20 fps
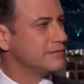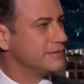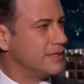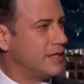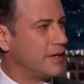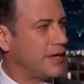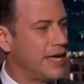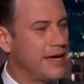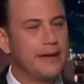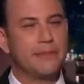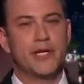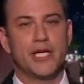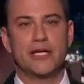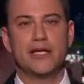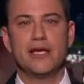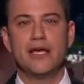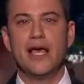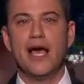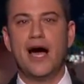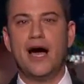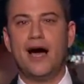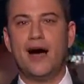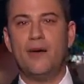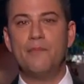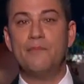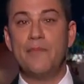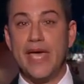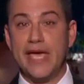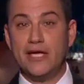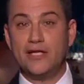Okay, I'm good.
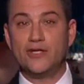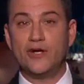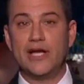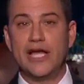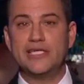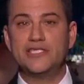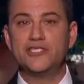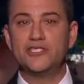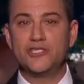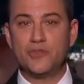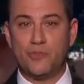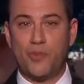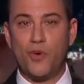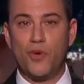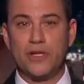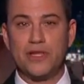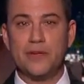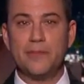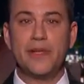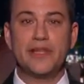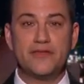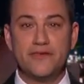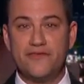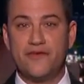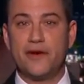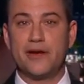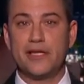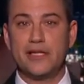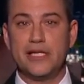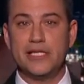Make a donation, support them at the
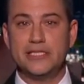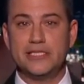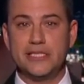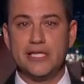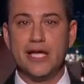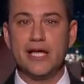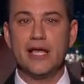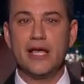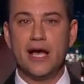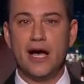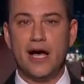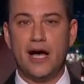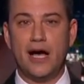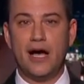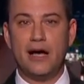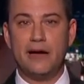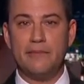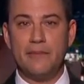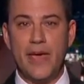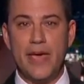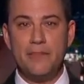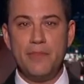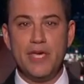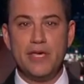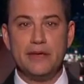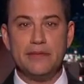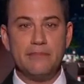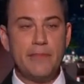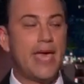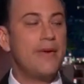very least.
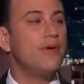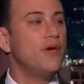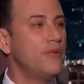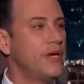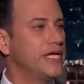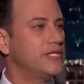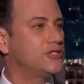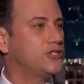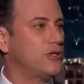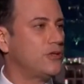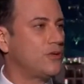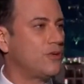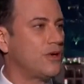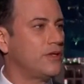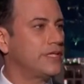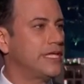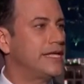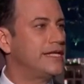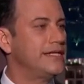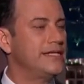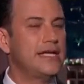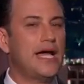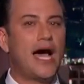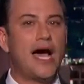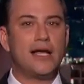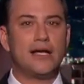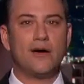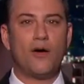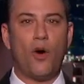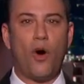Maybe we can show the world that
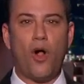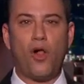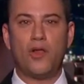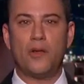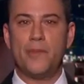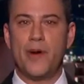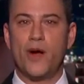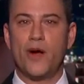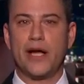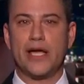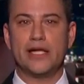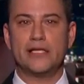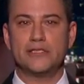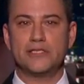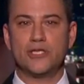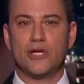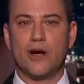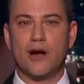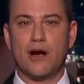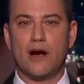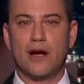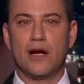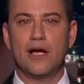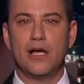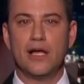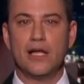not all Americans are